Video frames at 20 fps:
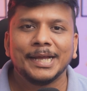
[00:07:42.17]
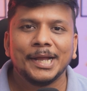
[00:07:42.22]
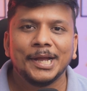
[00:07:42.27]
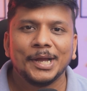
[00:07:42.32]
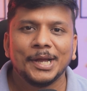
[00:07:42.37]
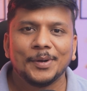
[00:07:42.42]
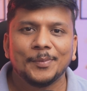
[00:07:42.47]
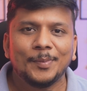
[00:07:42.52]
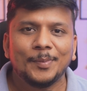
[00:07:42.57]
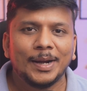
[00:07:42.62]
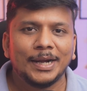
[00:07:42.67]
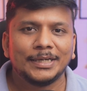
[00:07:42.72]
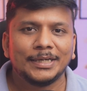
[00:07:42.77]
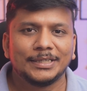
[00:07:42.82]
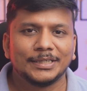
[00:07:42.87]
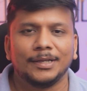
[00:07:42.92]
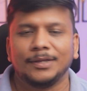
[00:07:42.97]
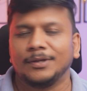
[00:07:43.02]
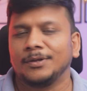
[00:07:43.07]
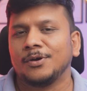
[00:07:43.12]

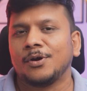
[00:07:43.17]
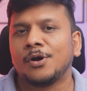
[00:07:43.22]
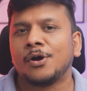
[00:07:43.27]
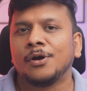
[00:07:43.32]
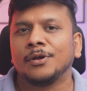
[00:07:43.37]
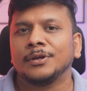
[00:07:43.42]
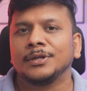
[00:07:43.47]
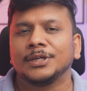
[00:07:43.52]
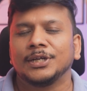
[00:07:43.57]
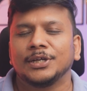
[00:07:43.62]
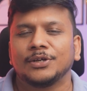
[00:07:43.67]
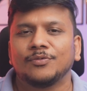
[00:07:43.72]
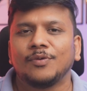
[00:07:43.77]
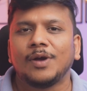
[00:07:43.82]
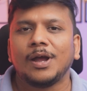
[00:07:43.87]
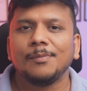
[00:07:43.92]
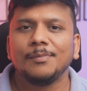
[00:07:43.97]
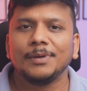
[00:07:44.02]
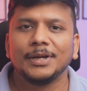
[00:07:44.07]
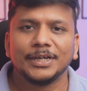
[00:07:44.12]
but on
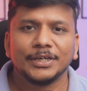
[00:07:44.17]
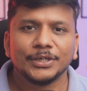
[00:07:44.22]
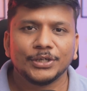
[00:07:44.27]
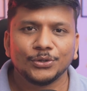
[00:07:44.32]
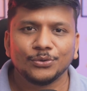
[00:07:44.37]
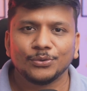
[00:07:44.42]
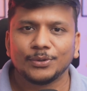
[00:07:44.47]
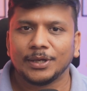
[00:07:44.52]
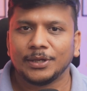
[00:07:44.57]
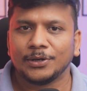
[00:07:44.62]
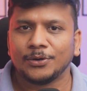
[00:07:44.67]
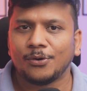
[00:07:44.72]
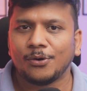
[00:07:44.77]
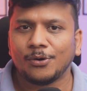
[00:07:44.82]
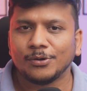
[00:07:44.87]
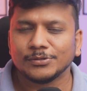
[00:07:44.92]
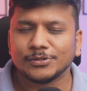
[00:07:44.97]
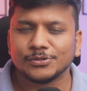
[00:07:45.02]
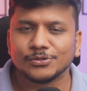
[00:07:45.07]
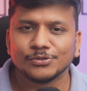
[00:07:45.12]
requirement, you can
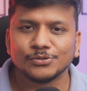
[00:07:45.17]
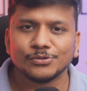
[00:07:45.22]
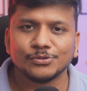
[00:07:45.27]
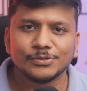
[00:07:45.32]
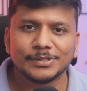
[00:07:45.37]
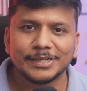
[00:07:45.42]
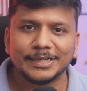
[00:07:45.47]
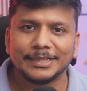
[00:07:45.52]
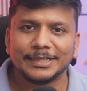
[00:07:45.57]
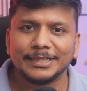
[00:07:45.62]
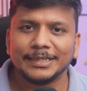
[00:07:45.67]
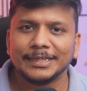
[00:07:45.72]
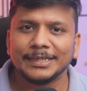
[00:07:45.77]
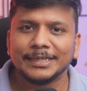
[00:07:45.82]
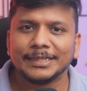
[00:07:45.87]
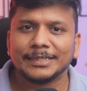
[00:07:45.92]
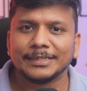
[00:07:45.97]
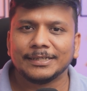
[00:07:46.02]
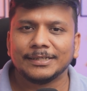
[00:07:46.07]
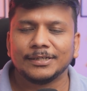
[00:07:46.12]
also
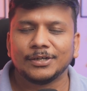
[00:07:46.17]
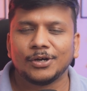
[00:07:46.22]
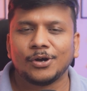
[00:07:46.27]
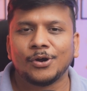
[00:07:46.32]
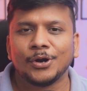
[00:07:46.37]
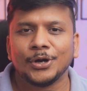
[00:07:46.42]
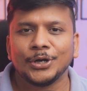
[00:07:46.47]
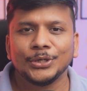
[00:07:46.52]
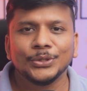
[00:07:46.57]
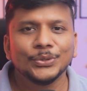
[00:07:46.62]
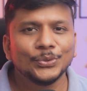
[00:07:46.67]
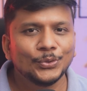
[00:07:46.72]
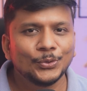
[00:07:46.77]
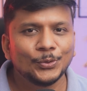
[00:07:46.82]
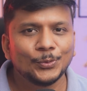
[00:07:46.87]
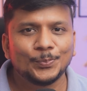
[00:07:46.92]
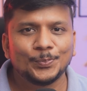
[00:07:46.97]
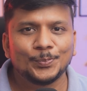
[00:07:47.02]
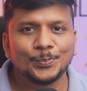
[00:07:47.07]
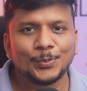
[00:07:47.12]
create or
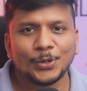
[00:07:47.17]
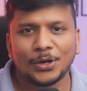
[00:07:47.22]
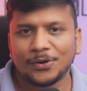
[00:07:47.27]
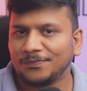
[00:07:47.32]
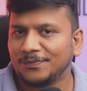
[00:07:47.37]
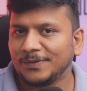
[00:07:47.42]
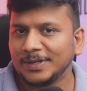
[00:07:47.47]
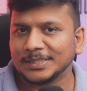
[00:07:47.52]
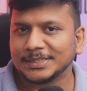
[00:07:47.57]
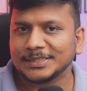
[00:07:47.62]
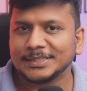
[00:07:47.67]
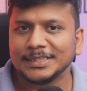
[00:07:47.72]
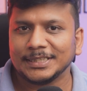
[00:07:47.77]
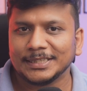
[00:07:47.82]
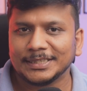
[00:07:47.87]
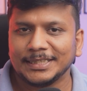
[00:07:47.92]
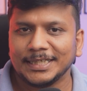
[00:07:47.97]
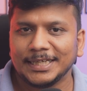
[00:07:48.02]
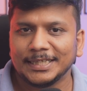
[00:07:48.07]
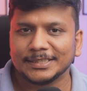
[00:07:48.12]
do professional
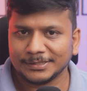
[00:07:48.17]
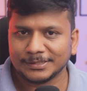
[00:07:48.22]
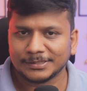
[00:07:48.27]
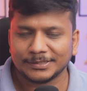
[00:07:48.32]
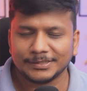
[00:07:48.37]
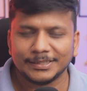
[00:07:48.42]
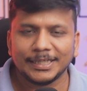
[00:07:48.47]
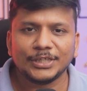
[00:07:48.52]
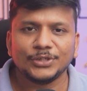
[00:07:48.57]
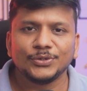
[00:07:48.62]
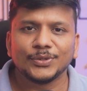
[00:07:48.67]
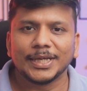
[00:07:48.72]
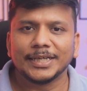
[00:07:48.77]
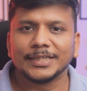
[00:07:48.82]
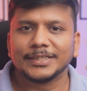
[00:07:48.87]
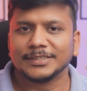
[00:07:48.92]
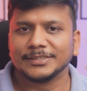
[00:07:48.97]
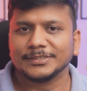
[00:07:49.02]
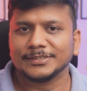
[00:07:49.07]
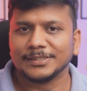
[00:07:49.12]
things, then you can
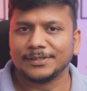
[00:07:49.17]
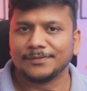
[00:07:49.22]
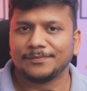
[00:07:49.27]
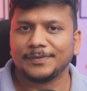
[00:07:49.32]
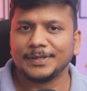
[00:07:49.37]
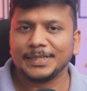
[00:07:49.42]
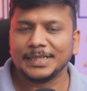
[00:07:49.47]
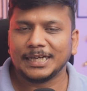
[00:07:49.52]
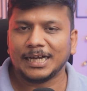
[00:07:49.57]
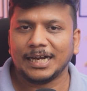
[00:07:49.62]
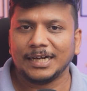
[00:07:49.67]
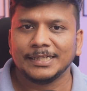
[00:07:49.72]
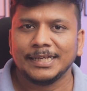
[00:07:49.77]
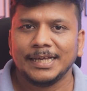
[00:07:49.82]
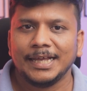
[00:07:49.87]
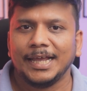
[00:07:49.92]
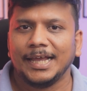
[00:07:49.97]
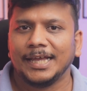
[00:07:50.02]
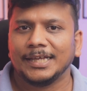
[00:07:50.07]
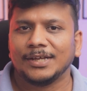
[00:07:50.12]
consider FreeCAD.
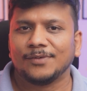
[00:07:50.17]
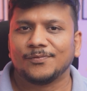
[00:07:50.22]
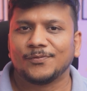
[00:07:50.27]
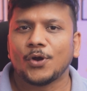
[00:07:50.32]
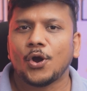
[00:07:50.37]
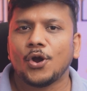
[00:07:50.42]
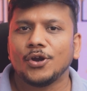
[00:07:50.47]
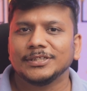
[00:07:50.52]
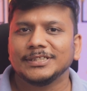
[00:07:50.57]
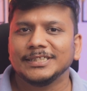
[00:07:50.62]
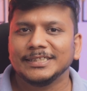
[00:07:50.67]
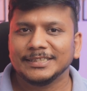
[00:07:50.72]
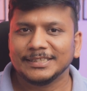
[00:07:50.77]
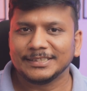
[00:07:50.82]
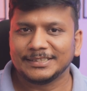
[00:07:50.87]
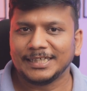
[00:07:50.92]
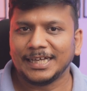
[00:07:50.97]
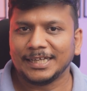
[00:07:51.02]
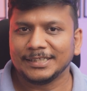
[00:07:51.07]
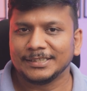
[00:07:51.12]
And of course, in
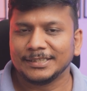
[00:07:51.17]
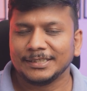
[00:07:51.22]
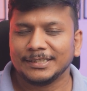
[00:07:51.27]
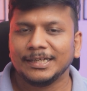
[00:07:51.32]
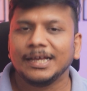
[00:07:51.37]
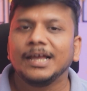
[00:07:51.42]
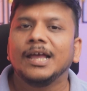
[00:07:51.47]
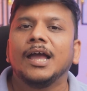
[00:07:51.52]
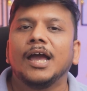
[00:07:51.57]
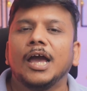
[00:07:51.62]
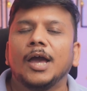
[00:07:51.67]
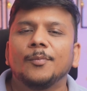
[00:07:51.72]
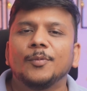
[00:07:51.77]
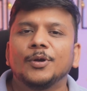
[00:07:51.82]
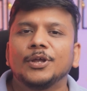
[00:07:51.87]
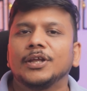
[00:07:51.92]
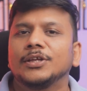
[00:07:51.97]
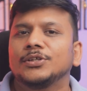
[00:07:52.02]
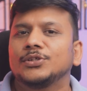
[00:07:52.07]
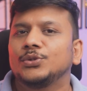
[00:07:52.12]
this channel, I'm
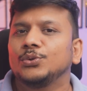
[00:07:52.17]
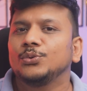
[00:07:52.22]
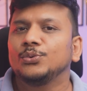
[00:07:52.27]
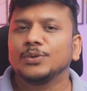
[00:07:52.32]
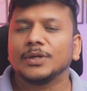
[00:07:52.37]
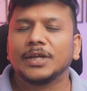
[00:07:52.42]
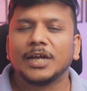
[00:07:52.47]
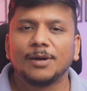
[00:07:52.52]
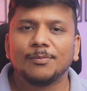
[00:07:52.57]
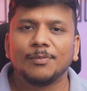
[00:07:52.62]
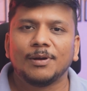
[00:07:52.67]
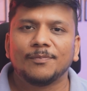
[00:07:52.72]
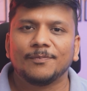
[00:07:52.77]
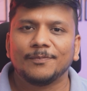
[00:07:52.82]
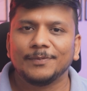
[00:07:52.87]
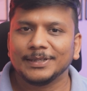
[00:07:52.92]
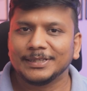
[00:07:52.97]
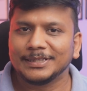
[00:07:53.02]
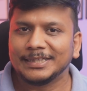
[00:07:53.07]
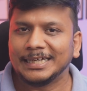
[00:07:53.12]
gonna soon come up
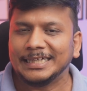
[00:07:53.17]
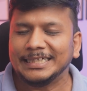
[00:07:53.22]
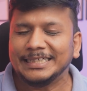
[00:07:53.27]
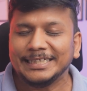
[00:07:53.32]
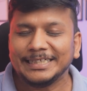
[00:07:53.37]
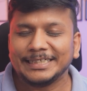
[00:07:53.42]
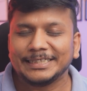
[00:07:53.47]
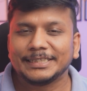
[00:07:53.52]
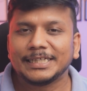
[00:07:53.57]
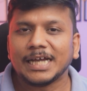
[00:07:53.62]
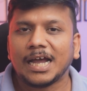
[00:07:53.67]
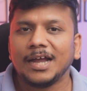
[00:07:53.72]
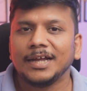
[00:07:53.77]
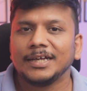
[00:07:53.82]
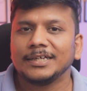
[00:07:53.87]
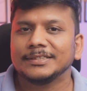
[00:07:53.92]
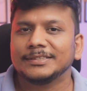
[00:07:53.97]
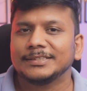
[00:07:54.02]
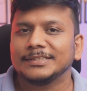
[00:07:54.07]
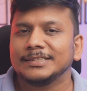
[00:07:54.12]
with the
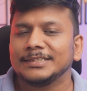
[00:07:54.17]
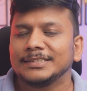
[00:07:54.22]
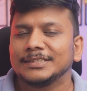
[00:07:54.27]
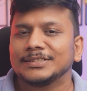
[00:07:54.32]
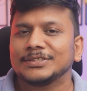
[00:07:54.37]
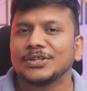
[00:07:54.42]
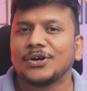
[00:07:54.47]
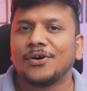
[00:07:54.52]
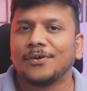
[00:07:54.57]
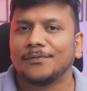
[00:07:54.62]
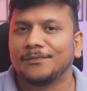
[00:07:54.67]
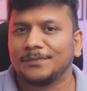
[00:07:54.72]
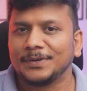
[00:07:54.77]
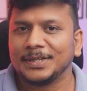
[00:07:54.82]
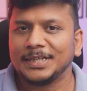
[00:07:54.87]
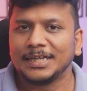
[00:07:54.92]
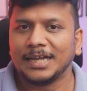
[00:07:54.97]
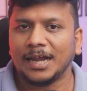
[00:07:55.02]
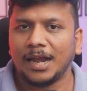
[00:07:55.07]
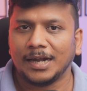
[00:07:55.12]
entire series of
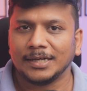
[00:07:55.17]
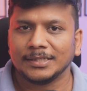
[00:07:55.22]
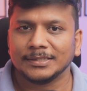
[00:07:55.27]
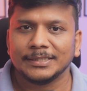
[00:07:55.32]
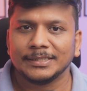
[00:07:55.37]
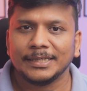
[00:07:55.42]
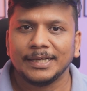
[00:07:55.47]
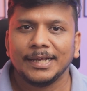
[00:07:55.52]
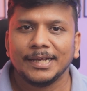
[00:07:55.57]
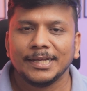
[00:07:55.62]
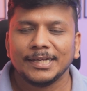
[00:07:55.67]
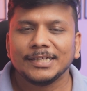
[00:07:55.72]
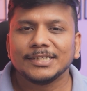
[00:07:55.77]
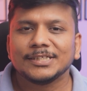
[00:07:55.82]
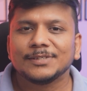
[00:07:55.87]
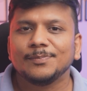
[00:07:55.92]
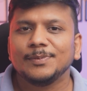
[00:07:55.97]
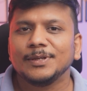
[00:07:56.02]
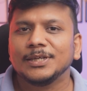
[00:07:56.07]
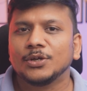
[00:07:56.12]
FreeCAD. It's
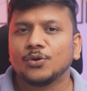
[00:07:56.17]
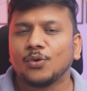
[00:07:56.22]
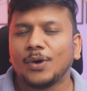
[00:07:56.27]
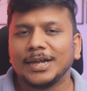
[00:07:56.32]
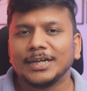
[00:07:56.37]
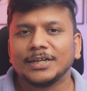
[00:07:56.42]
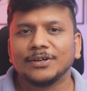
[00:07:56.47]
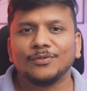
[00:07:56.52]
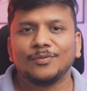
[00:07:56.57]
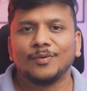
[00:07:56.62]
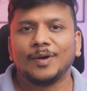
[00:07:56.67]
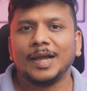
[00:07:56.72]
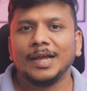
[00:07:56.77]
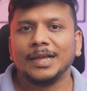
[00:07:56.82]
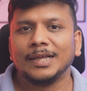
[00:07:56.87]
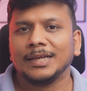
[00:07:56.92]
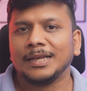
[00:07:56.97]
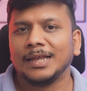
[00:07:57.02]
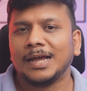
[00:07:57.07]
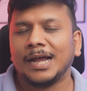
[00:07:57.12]
been quite a
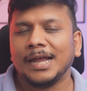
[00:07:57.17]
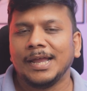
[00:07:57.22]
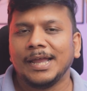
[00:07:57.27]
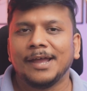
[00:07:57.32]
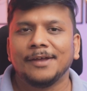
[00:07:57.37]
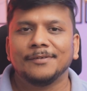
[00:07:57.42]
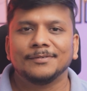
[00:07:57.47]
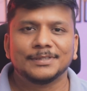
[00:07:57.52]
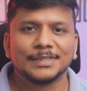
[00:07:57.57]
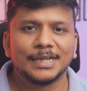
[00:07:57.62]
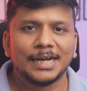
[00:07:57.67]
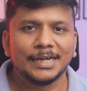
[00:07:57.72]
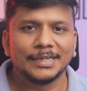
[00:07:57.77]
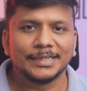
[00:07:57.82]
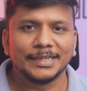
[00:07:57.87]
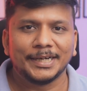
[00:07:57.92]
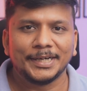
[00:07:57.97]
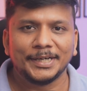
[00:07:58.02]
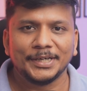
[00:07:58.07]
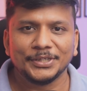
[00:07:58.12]
while I have
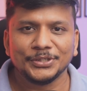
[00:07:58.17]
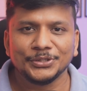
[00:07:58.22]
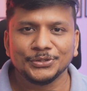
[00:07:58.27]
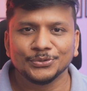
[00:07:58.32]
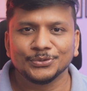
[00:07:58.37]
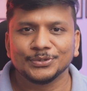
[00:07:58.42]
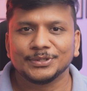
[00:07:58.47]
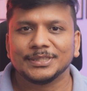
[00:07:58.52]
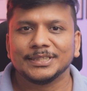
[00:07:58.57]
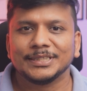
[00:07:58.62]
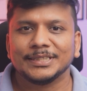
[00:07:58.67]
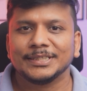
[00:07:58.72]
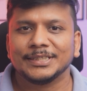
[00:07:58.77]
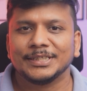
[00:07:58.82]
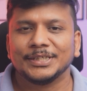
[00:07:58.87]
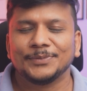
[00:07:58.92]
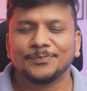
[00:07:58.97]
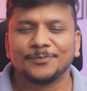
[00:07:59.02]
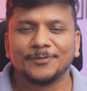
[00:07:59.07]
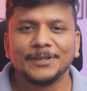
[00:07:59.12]
started using
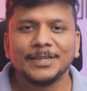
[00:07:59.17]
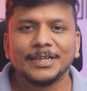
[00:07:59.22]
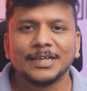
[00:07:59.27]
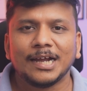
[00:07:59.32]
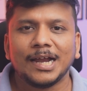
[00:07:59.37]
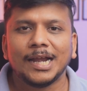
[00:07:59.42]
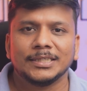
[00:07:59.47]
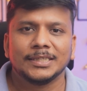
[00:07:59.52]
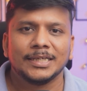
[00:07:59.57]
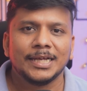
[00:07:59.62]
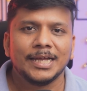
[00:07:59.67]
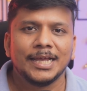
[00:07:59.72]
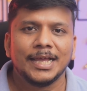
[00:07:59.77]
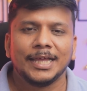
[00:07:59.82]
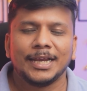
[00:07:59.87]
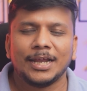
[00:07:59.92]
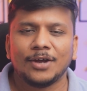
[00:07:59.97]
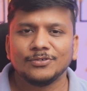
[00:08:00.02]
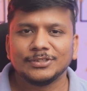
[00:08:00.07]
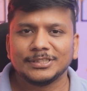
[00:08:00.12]
FreeCAD, and
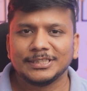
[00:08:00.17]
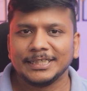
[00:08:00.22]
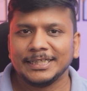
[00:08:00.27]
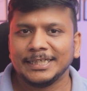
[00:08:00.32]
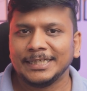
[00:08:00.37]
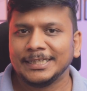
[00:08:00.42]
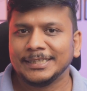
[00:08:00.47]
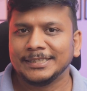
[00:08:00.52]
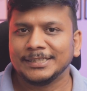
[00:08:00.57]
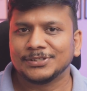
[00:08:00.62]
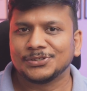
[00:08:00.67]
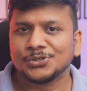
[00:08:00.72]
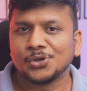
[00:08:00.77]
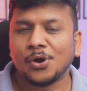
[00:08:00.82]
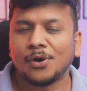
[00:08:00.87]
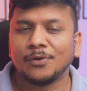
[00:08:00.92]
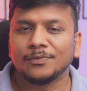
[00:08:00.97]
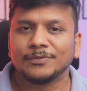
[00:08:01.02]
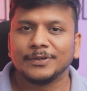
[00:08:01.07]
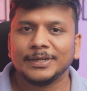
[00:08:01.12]
I would say the
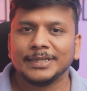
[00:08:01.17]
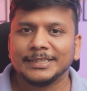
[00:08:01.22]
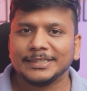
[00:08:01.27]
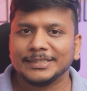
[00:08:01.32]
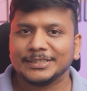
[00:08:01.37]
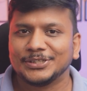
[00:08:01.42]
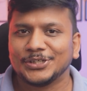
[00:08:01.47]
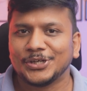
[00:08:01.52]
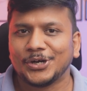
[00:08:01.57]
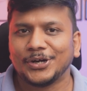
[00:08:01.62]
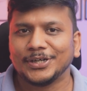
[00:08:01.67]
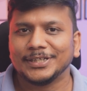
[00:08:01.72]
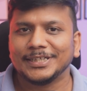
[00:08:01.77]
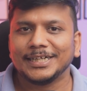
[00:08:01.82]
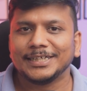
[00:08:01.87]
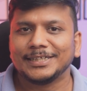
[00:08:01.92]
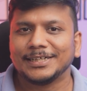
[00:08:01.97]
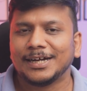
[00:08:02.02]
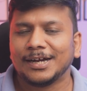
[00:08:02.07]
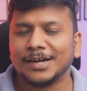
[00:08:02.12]
software is not
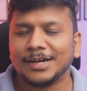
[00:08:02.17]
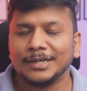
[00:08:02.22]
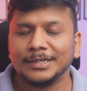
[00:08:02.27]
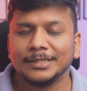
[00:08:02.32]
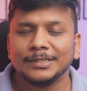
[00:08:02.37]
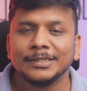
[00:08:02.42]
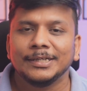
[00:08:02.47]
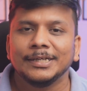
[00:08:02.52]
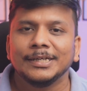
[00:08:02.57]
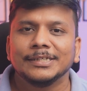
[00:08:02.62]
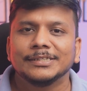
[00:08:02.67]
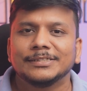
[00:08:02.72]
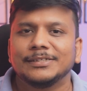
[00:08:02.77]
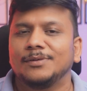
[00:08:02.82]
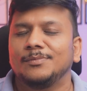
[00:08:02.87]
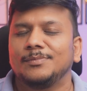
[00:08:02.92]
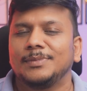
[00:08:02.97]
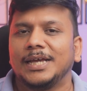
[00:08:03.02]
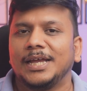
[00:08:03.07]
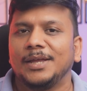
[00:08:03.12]
that hard.
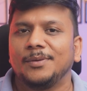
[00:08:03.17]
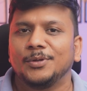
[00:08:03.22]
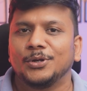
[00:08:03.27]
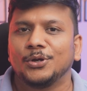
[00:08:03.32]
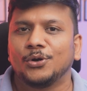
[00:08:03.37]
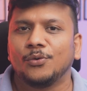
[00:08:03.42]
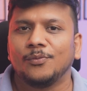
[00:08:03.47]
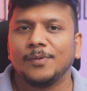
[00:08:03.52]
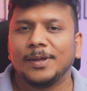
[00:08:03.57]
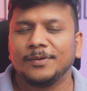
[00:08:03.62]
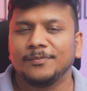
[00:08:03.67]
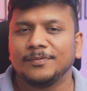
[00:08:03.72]
Sometimes, when we